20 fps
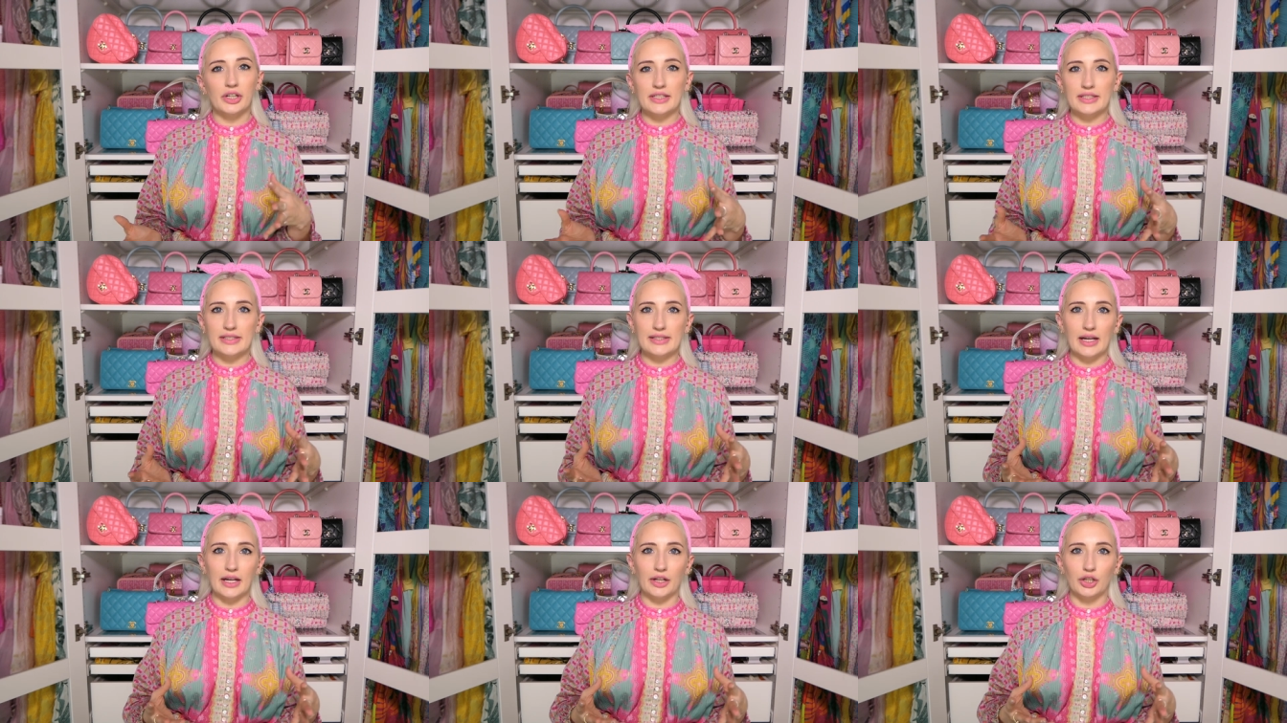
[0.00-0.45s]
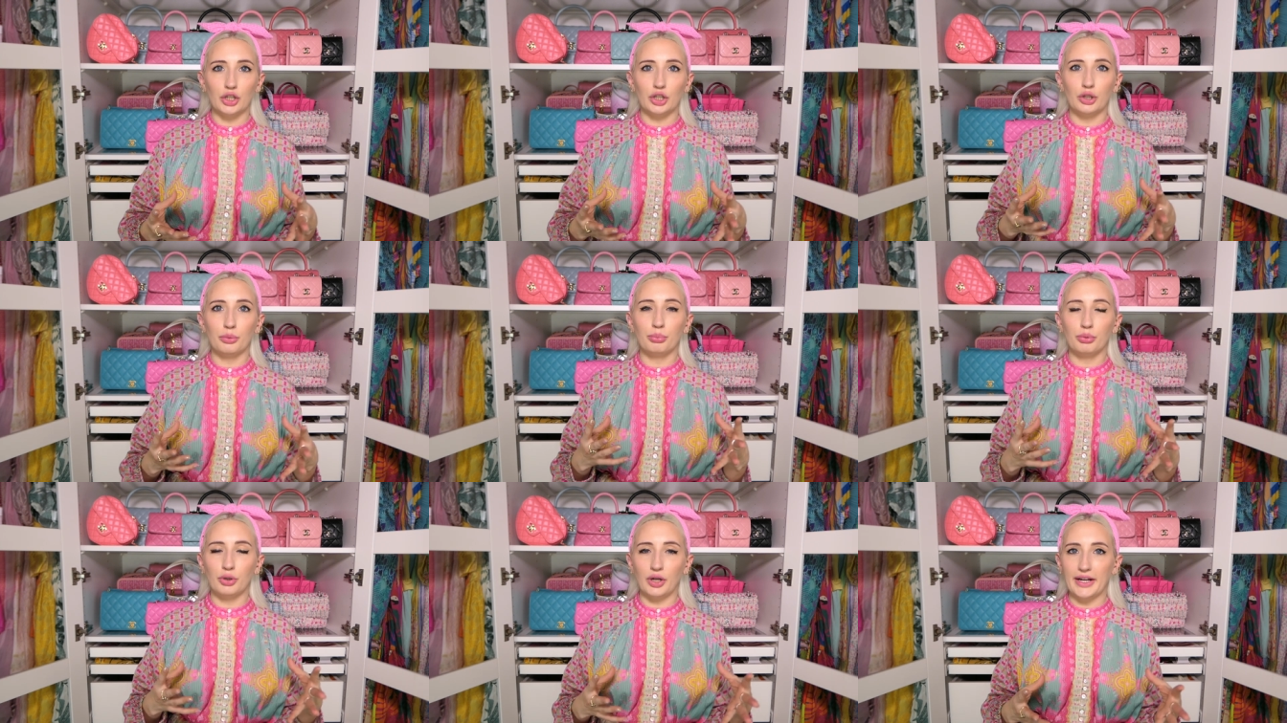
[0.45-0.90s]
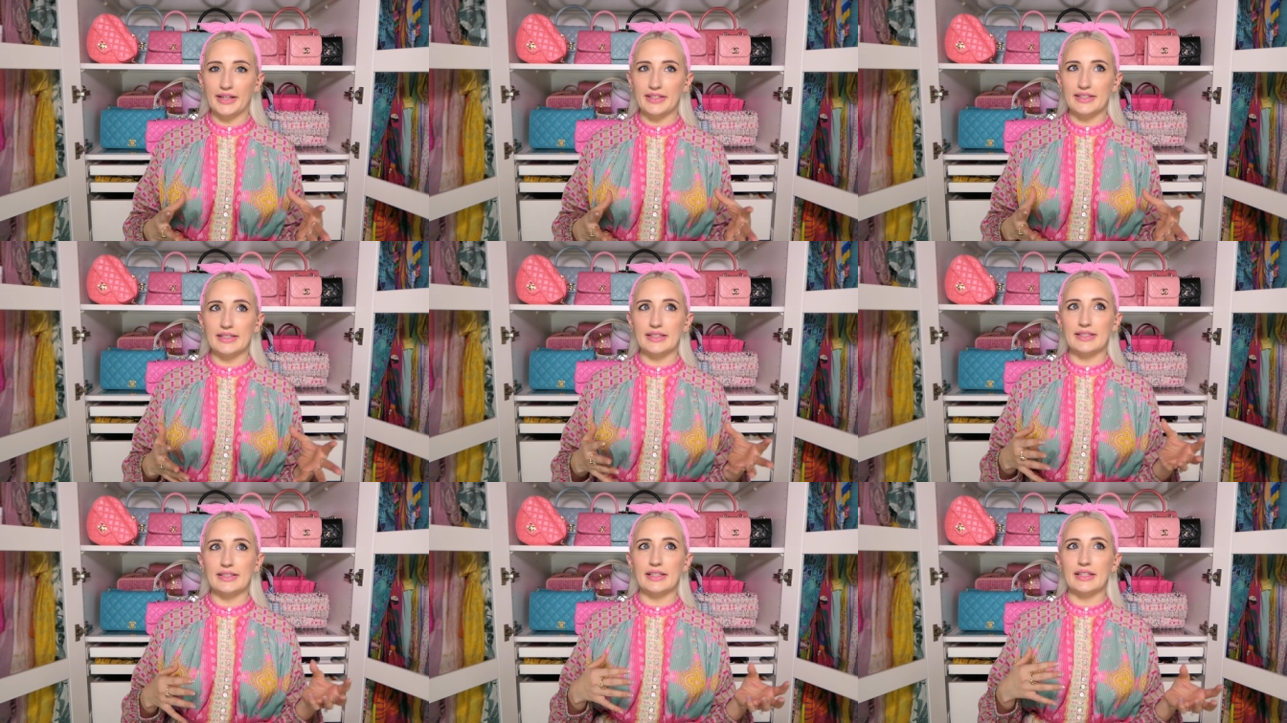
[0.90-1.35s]
designer
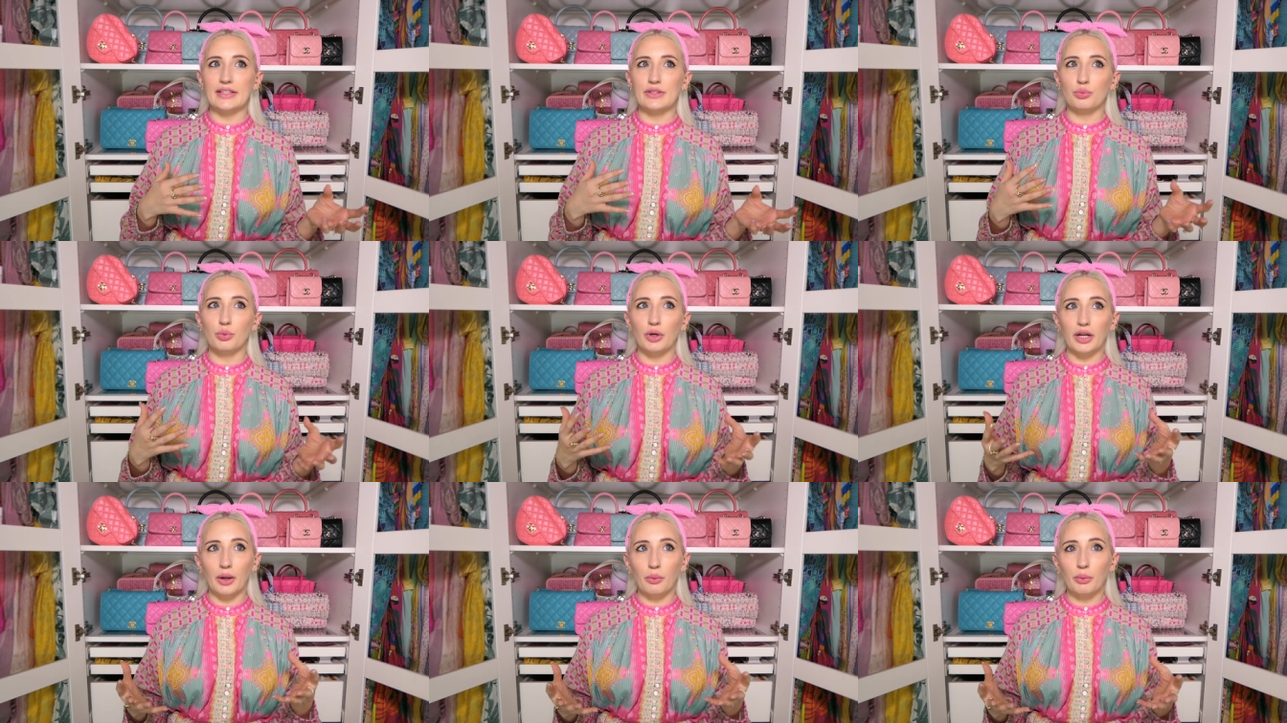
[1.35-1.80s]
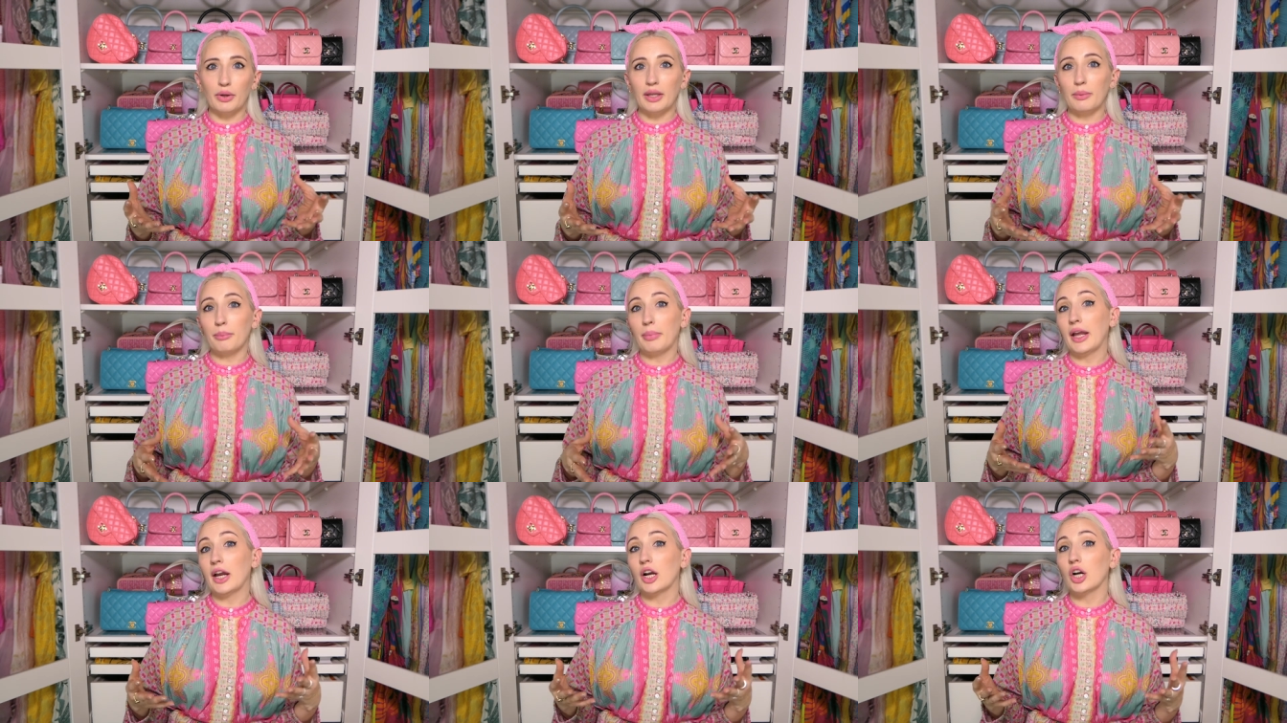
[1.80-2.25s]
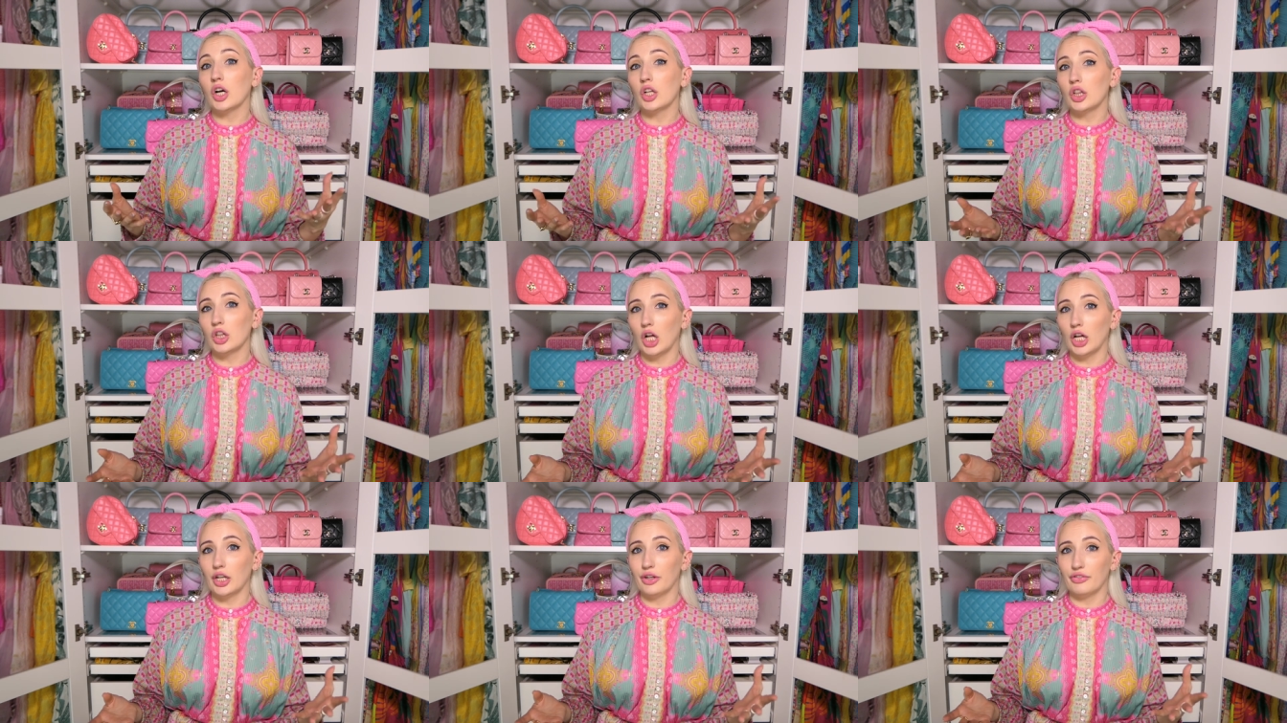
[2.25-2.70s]
prices is what I would compare a
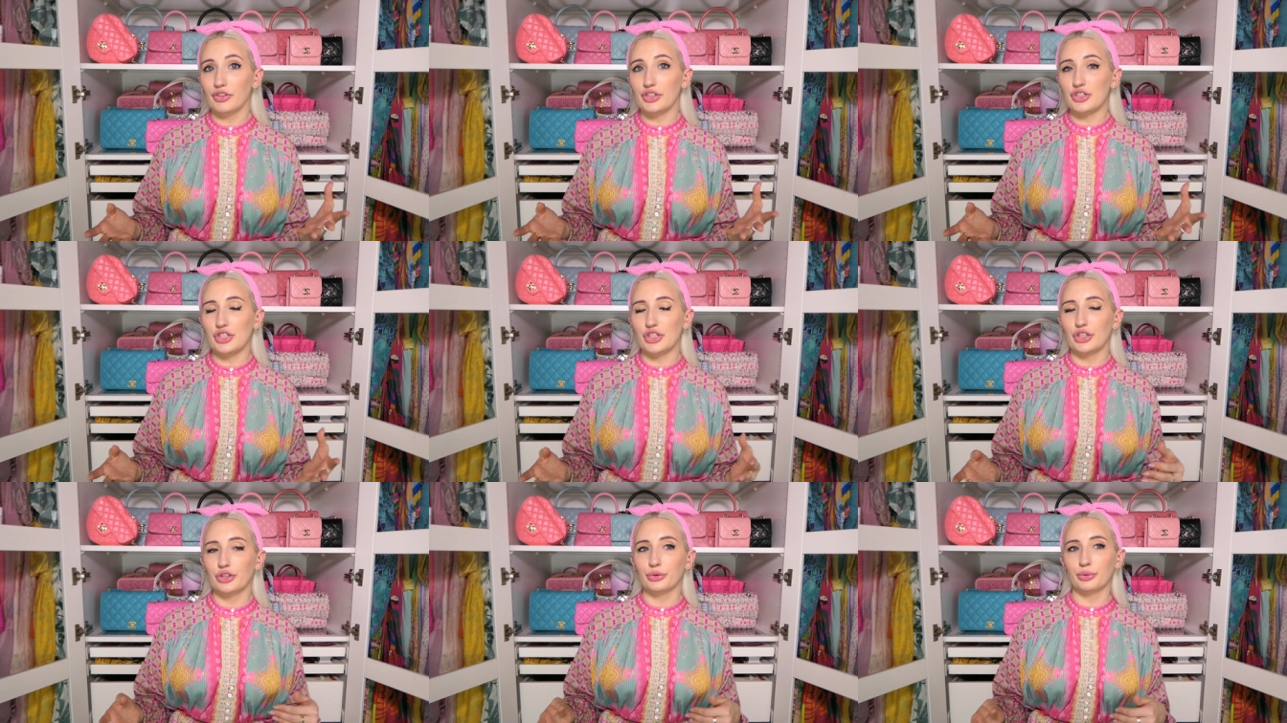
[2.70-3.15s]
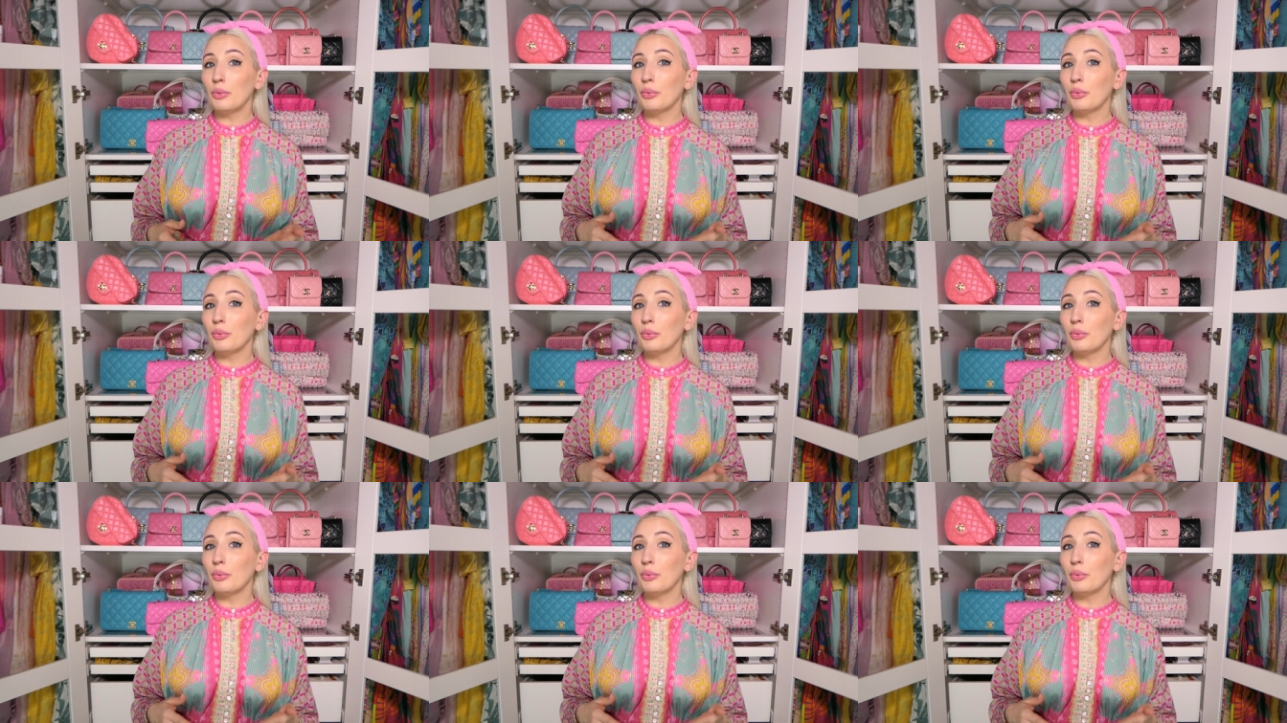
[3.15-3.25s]
lot of it to.